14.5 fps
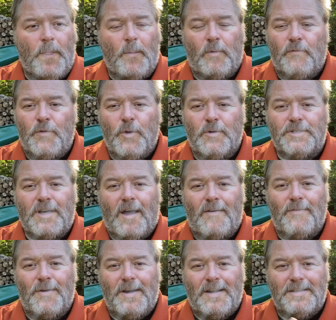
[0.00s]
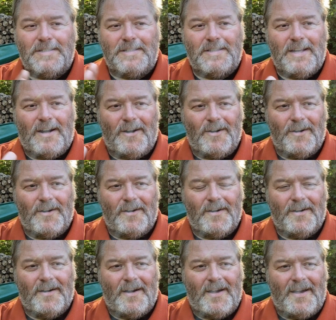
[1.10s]
the review is covering, is
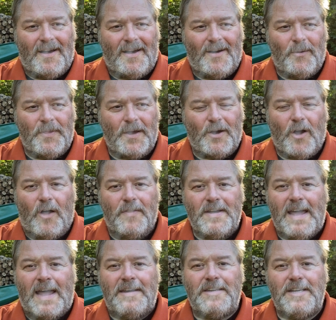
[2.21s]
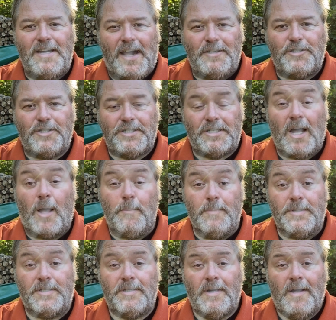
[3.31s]
their what they call the NTH
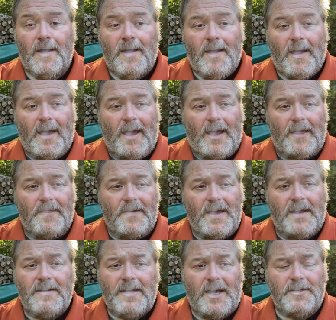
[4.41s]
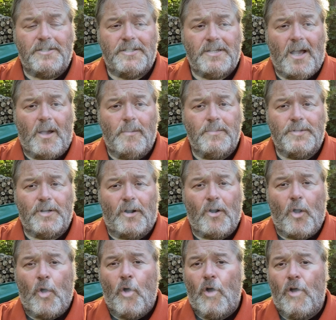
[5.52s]
subs. And the NTH subs are
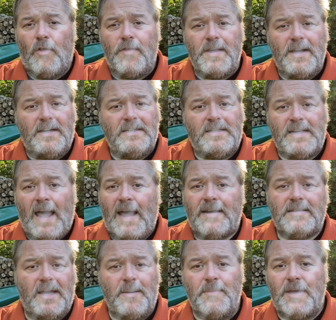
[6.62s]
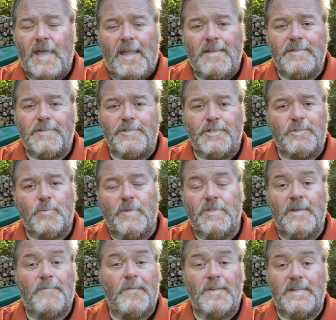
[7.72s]
all the exact same case, just with
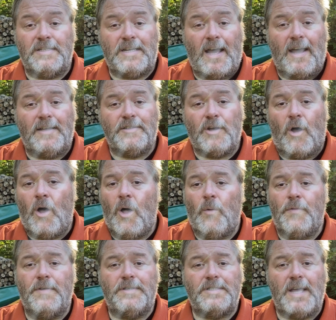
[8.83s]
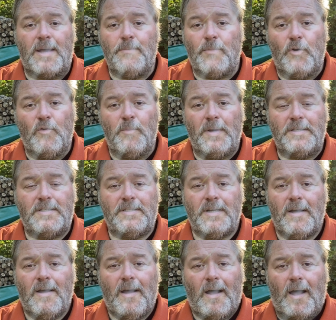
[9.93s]
different designs, all with the same movements.
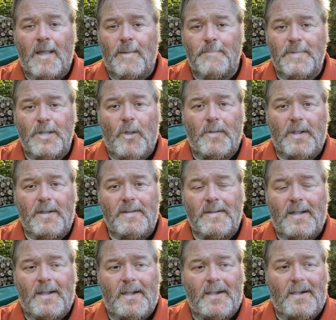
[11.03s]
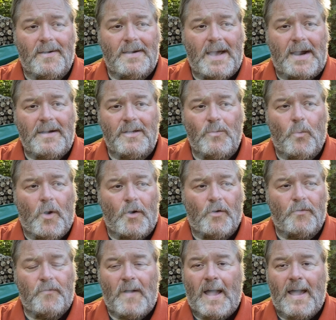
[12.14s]
Miyota
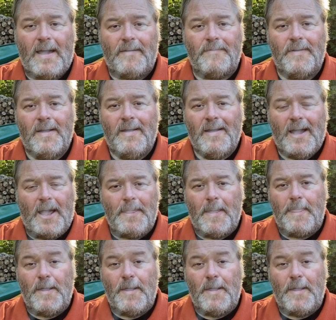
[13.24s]
9105, and then the